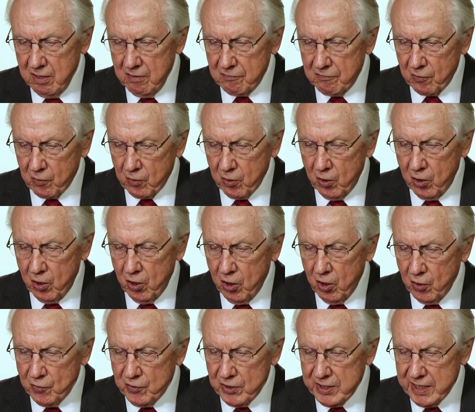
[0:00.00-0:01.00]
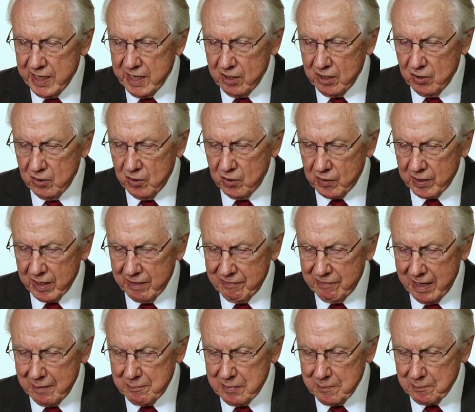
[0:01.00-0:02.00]
For all the day long have
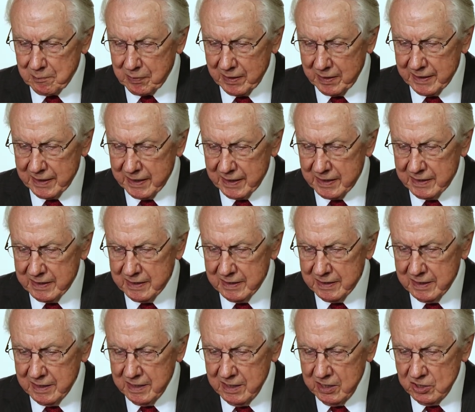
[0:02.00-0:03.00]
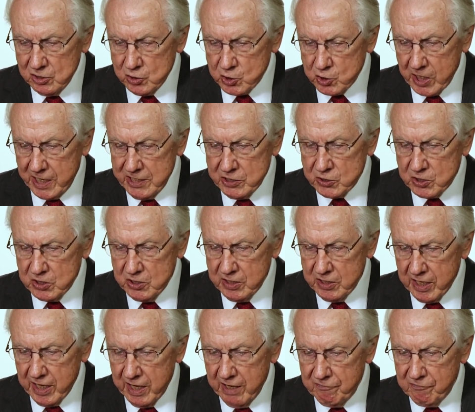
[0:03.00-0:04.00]
I been plagued,
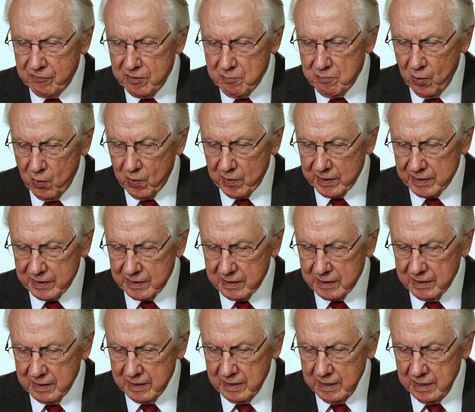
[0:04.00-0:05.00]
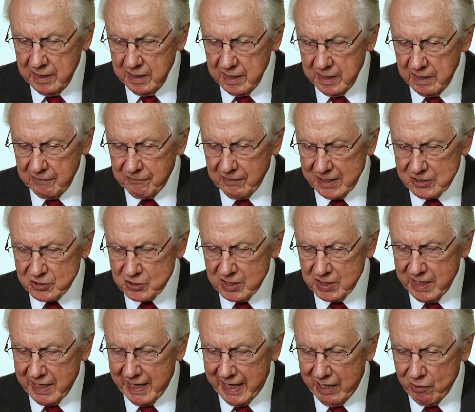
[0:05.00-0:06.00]
chastened every morning. If I
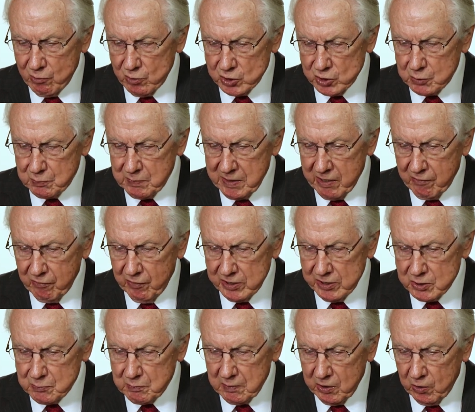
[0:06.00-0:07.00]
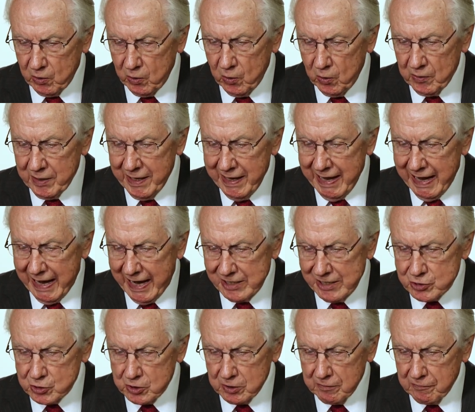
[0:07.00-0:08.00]
say I will speak thus, behold, I
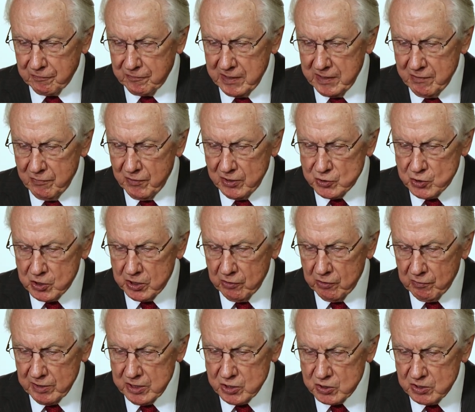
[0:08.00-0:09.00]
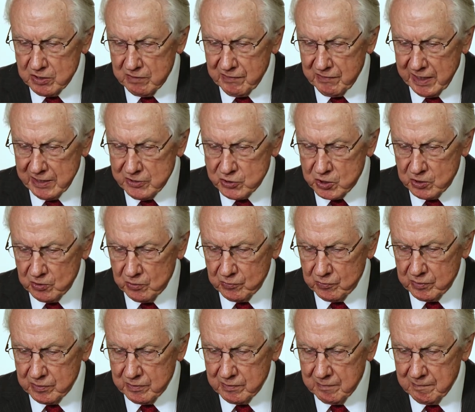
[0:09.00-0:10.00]
should offend the generation of thy
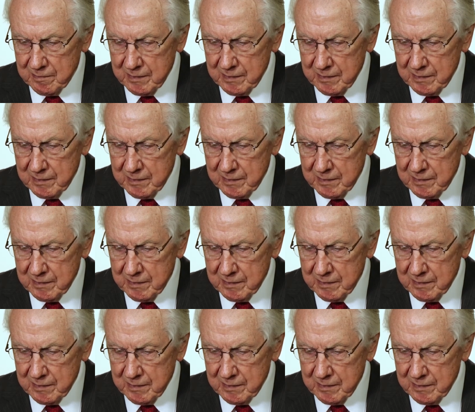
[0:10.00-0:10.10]
children.